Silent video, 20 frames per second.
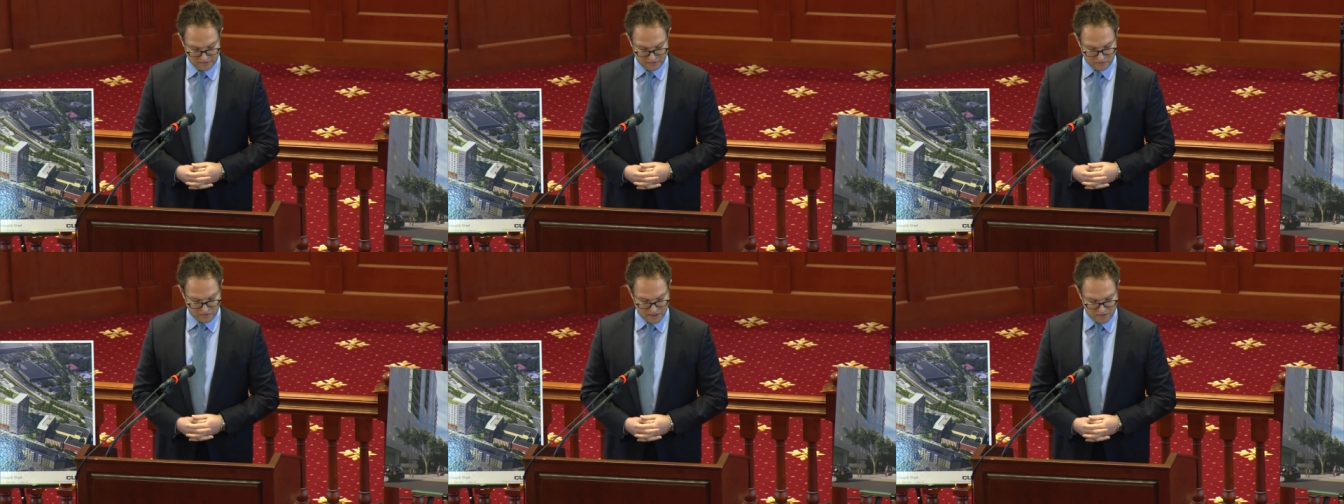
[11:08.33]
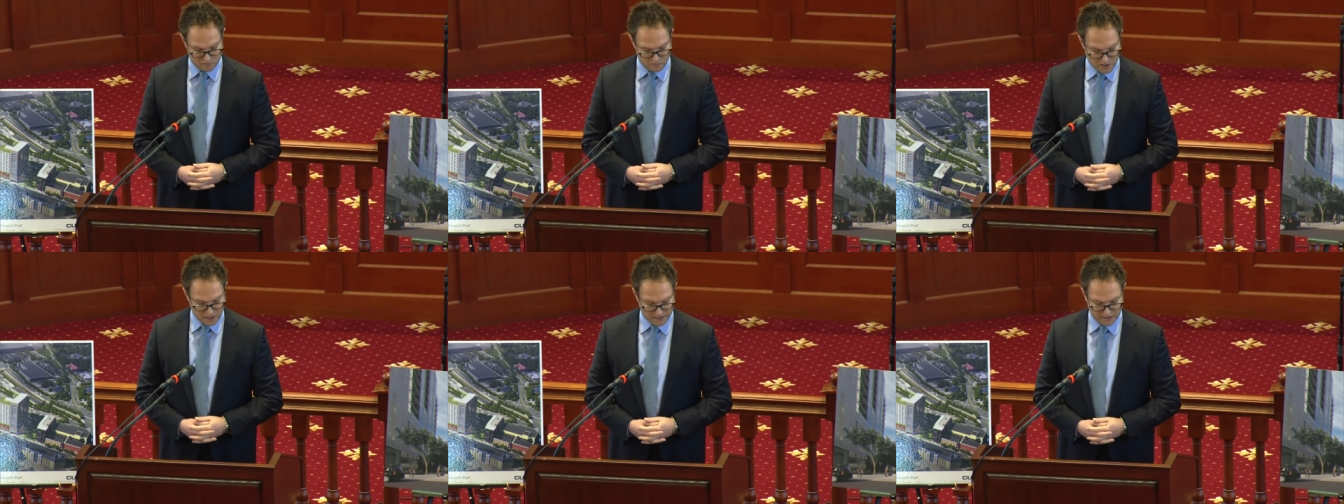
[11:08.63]
hit the
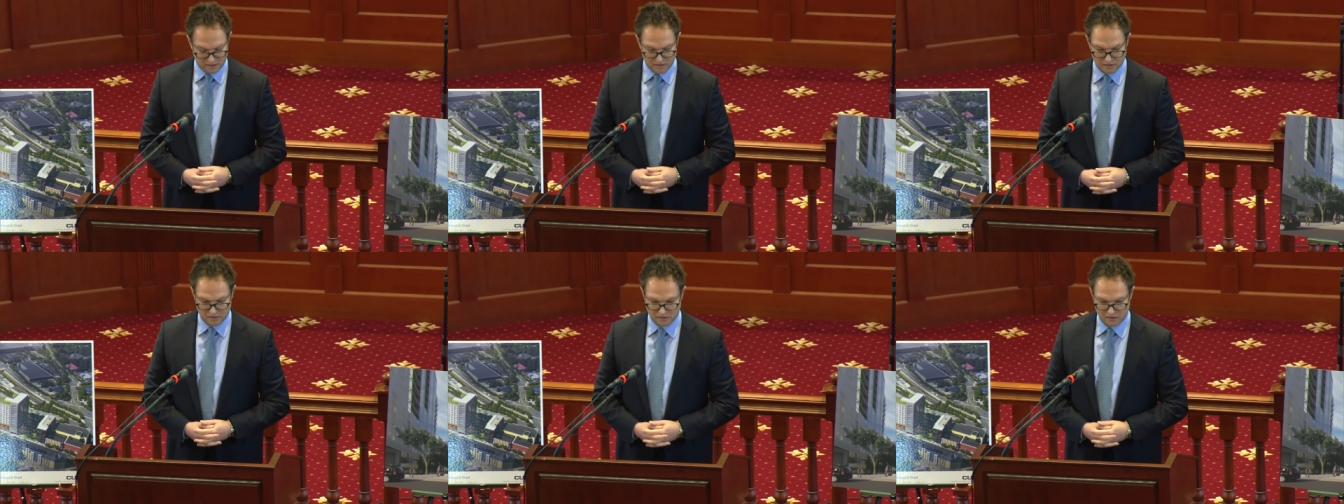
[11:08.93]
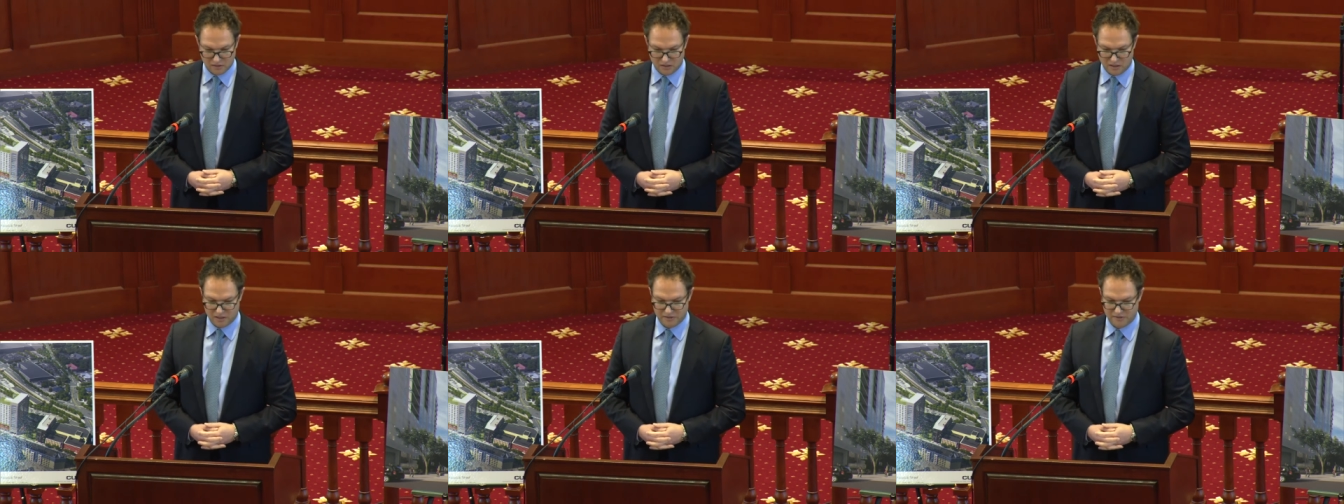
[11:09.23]
ground running
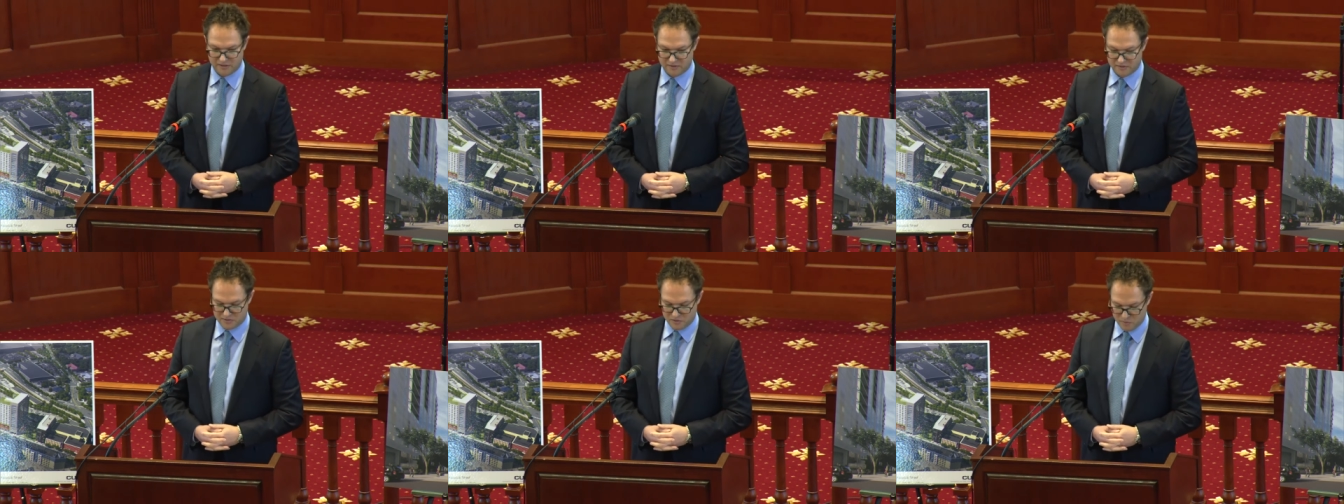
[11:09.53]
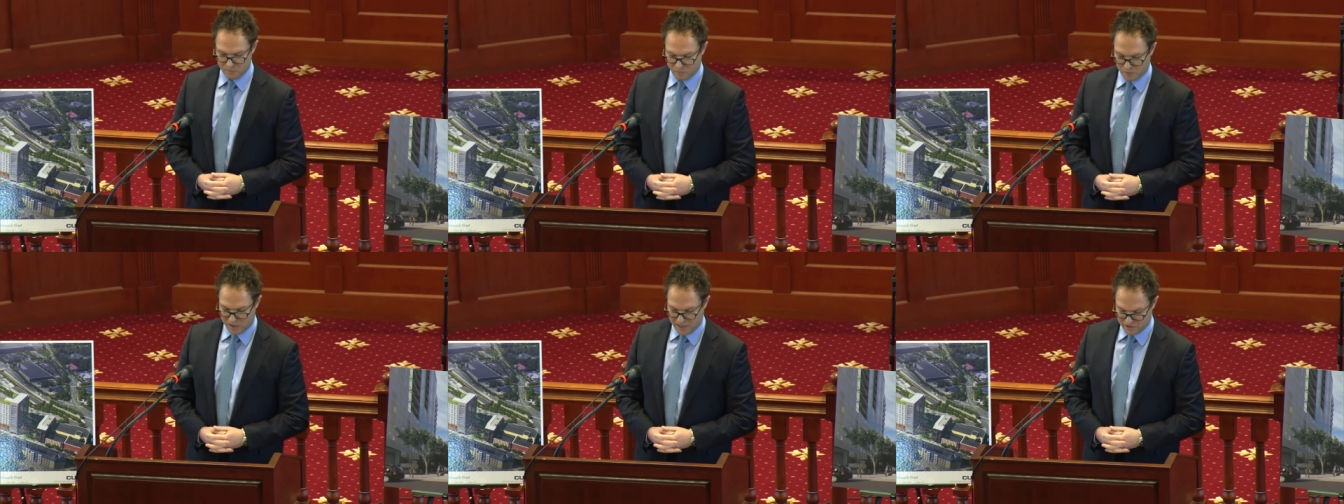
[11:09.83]
on these
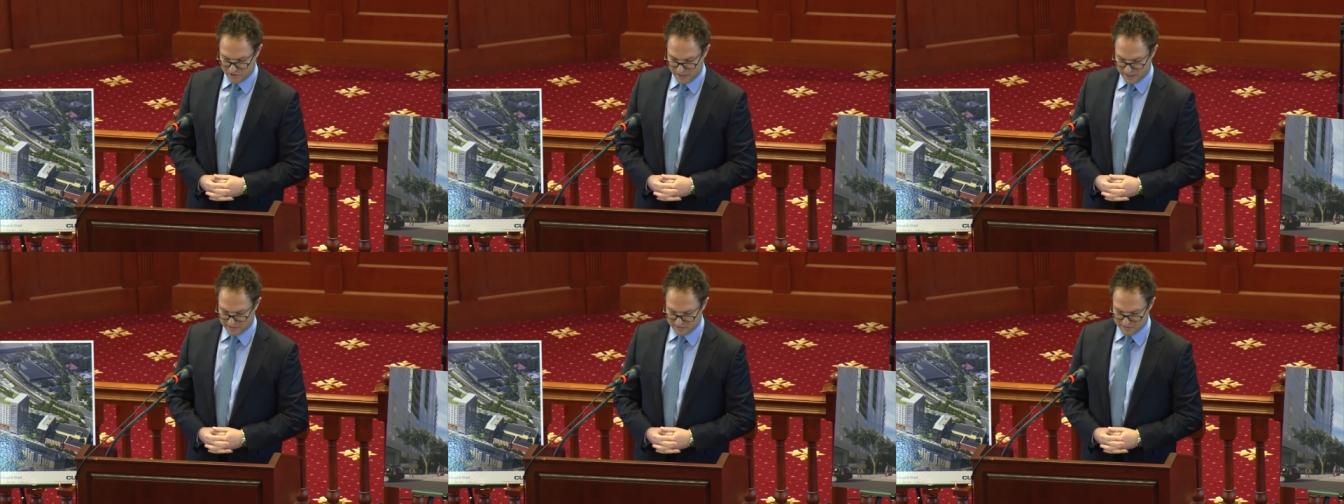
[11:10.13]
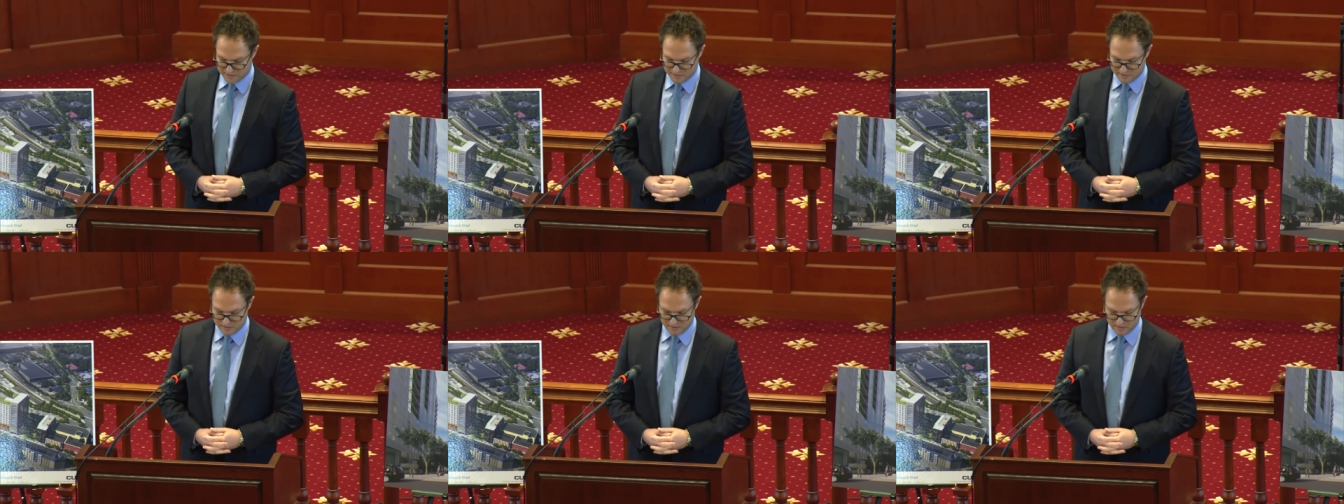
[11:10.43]
new
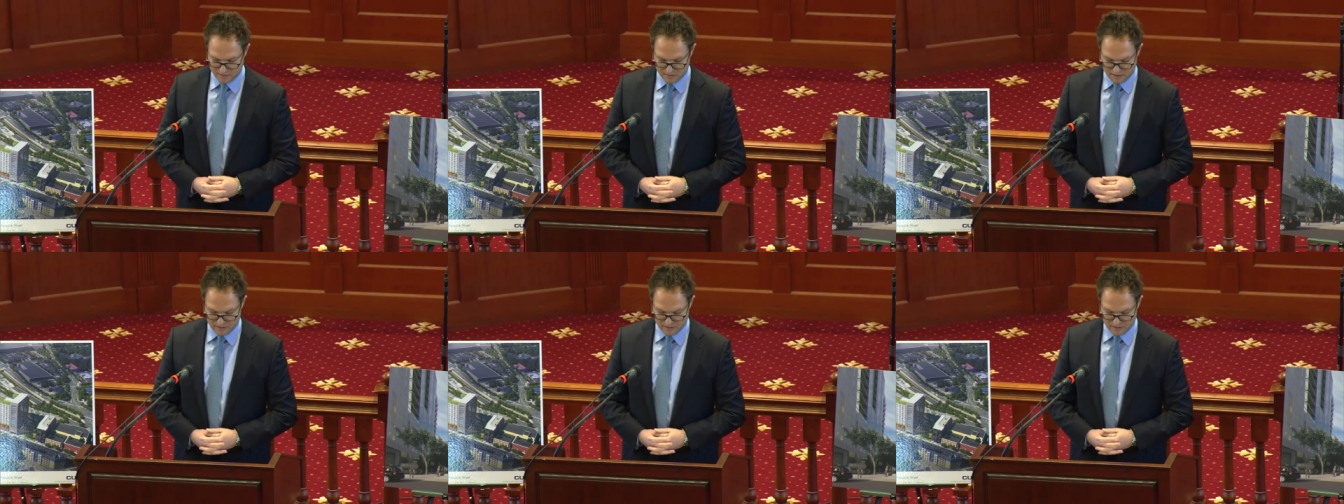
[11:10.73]
projects.